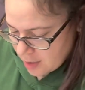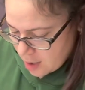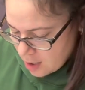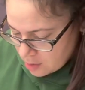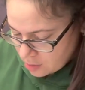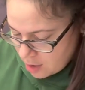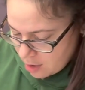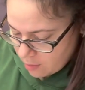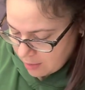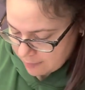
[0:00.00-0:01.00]

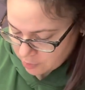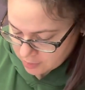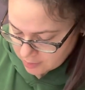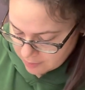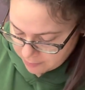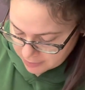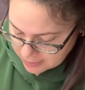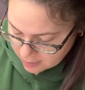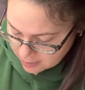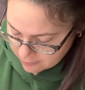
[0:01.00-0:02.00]
So I'm just gonna put
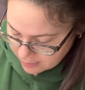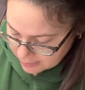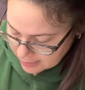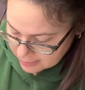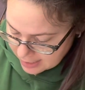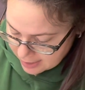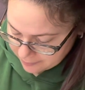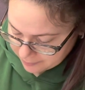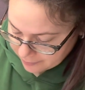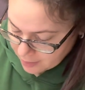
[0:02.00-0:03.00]
that on it right like
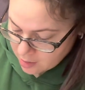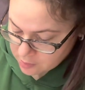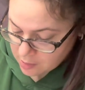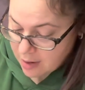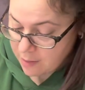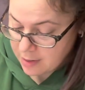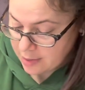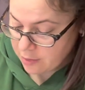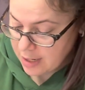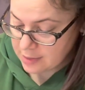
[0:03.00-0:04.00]
that. So now it
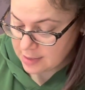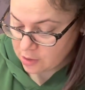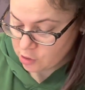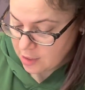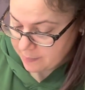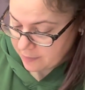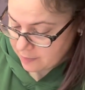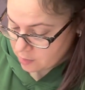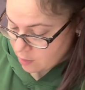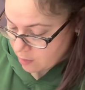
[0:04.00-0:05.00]
creates that shape of a
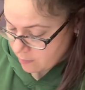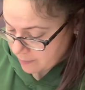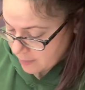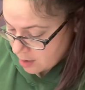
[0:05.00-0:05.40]
dome.